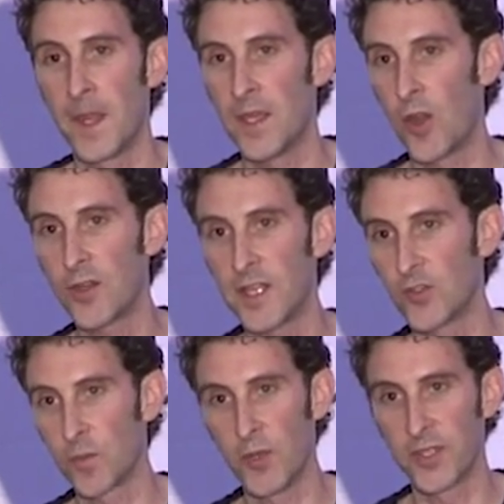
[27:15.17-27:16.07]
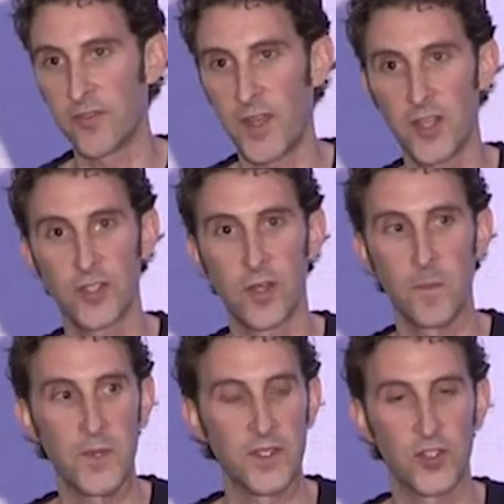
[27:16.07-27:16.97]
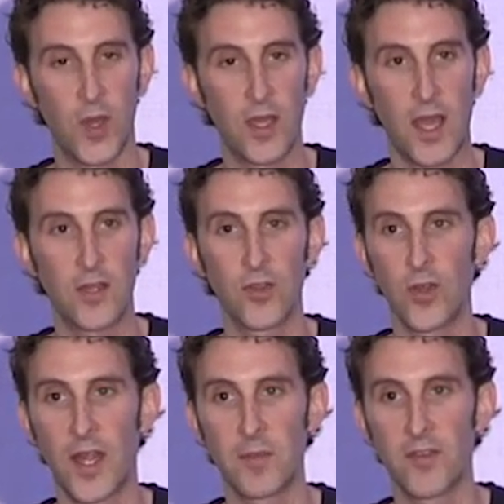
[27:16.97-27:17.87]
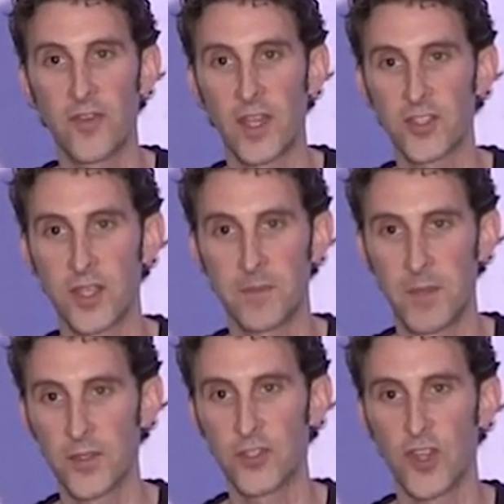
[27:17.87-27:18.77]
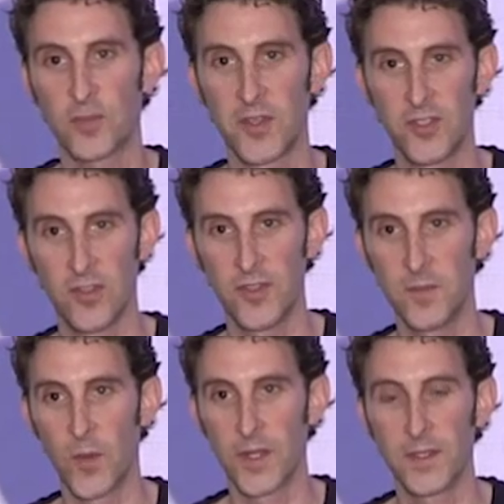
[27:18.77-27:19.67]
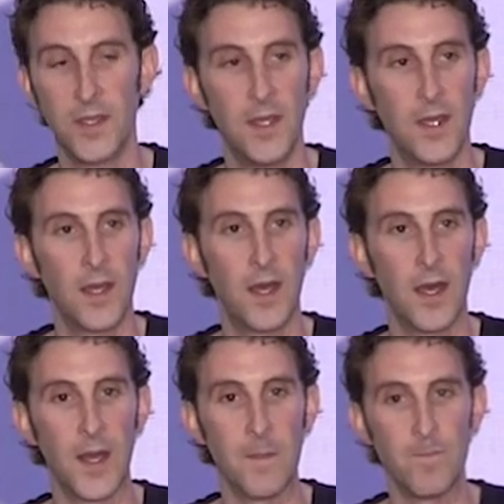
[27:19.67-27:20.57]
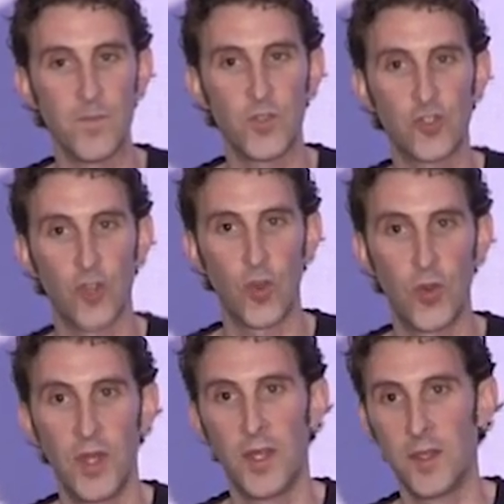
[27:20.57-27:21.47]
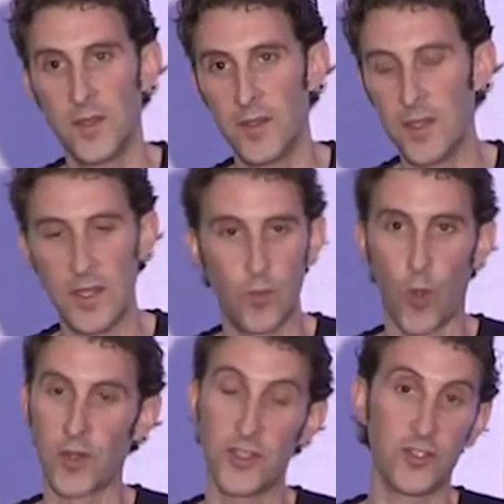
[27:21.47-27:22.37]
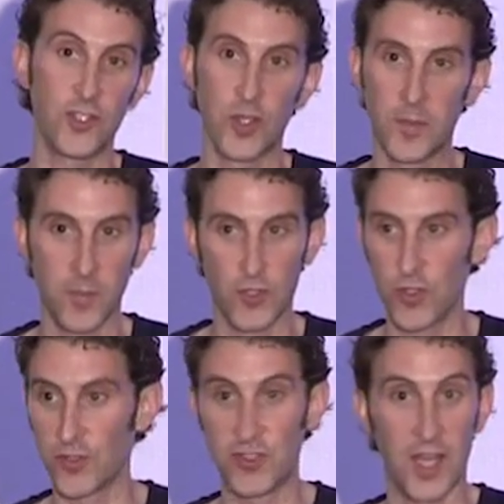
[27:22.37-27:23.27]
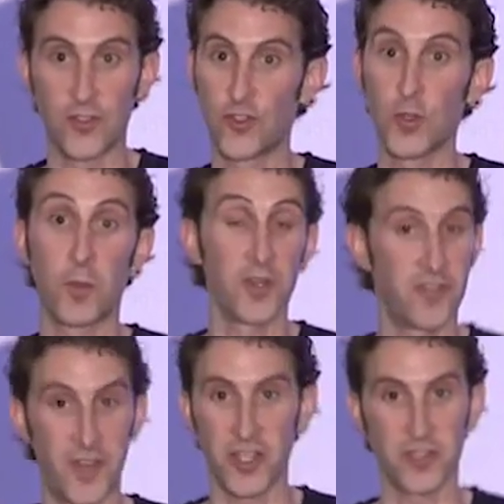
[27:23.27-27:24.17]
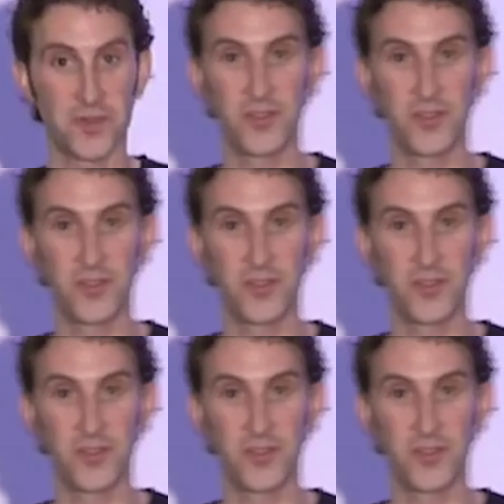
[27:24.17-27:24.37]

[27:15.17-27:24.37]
In our case, we're building a fashion company, so I don't know a lot about fashion. I can barely dress myself in the morning. This is a dream come true because Don's super into fashion.